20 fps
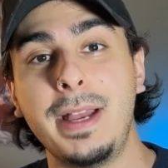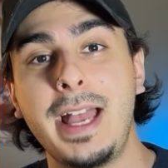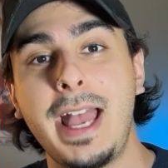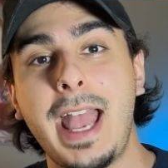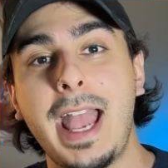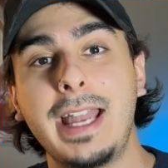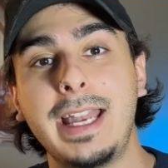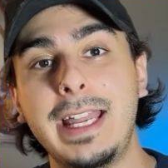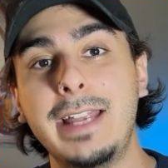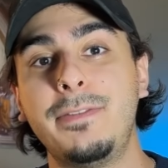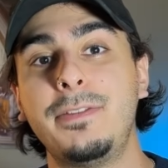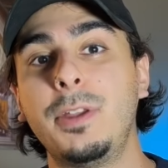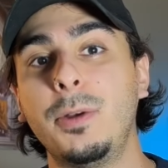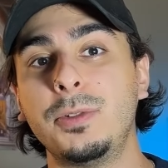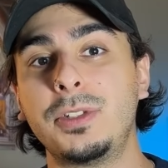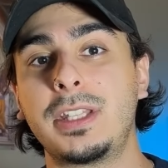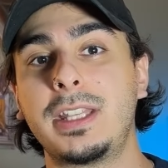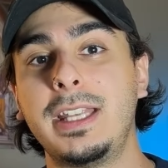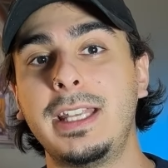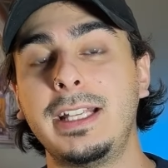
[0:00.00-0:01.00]
and if
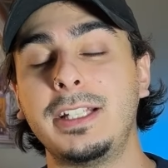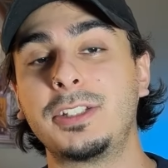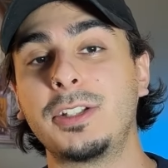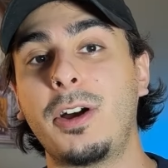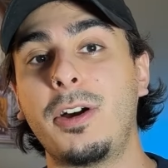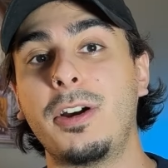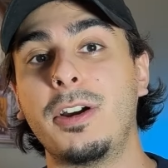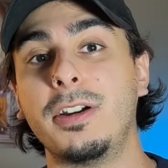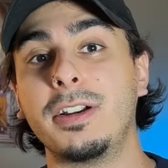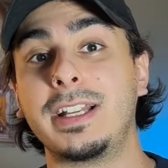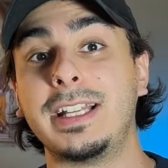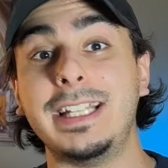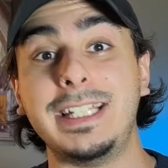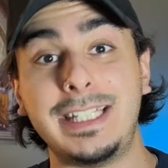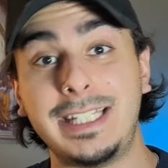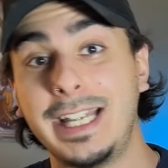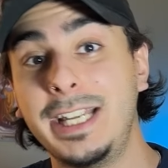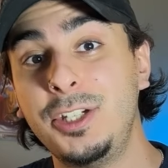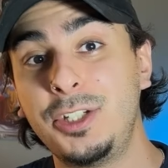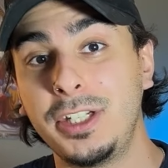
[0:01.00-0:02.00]
those things are
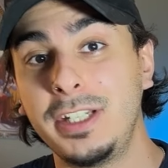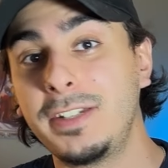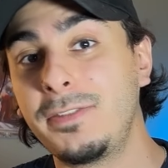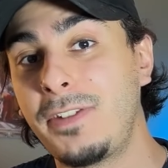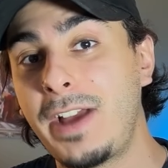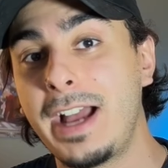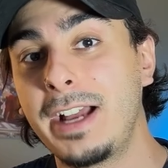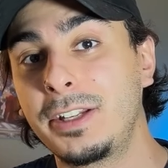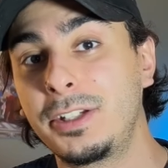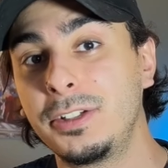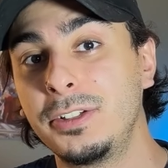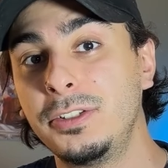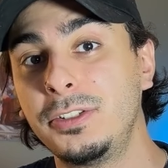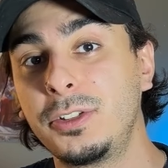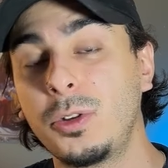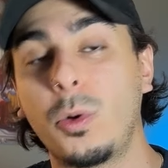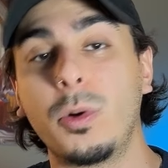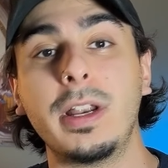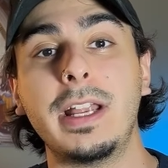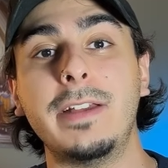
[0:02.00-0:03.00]
contingent factors
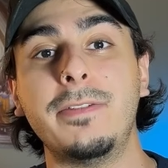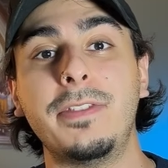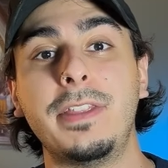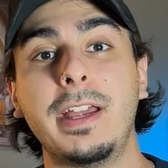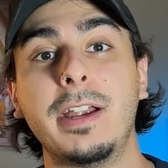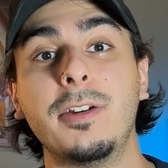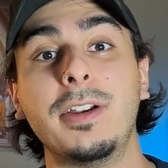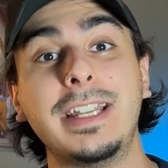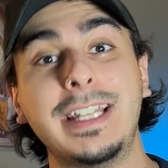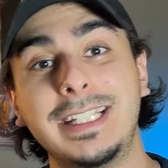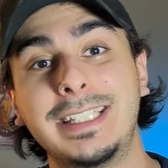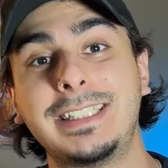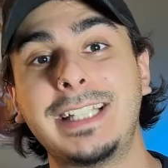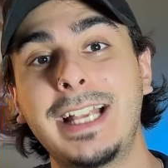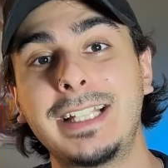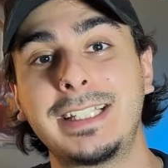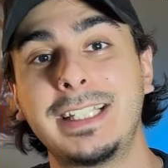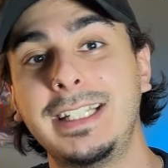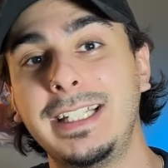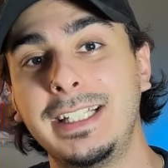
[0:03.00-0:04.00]
or if they're
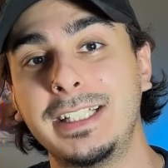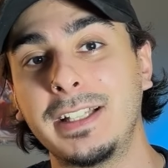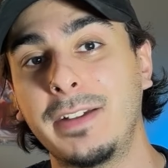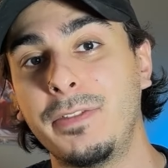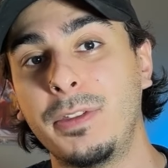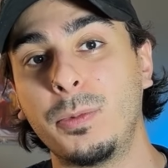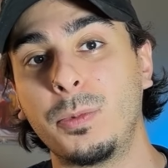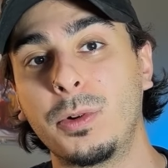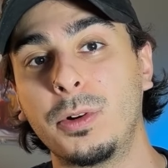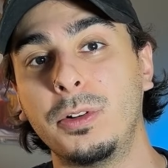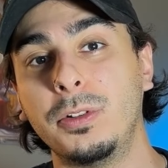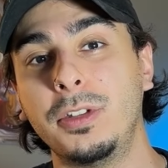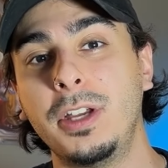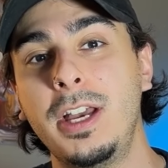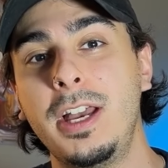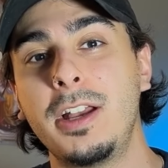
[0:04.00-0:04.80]
necessities of the world.